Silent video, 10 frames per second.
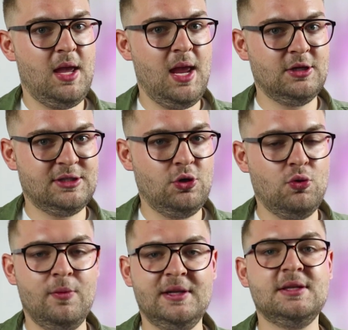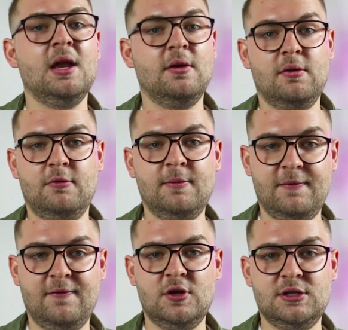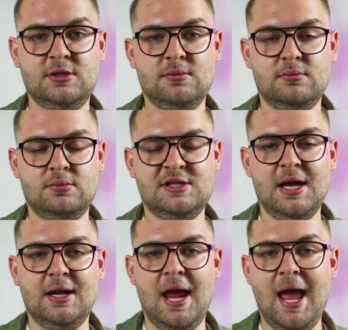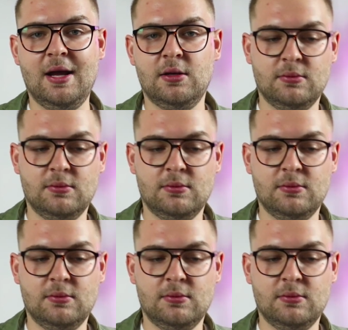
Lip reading: and grooming set from the second hack.